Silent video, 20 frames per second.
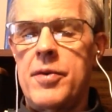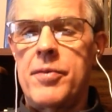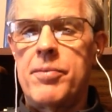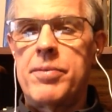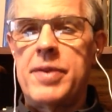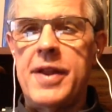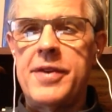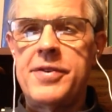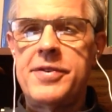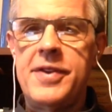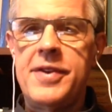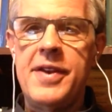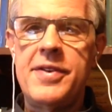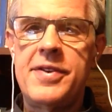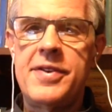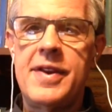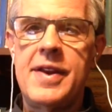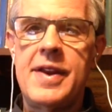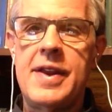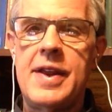
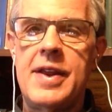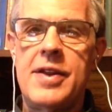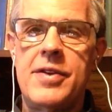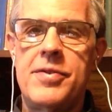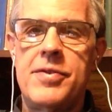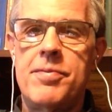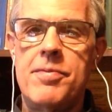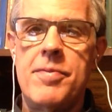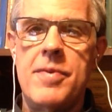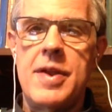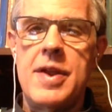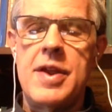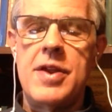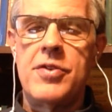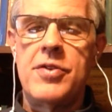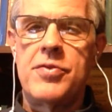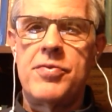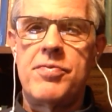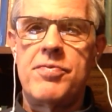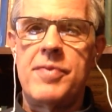plasticity is
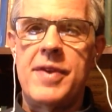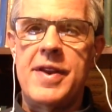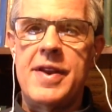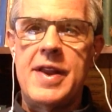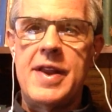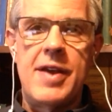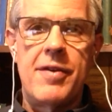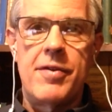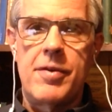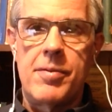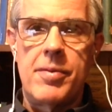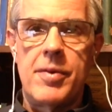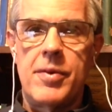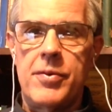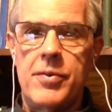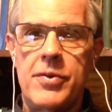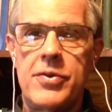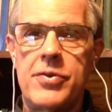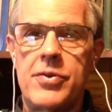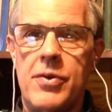inevitable
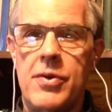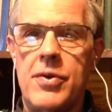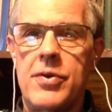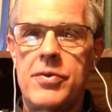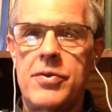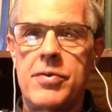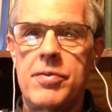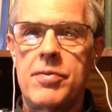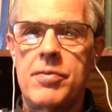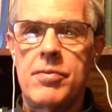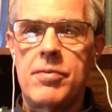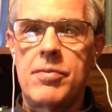with soils.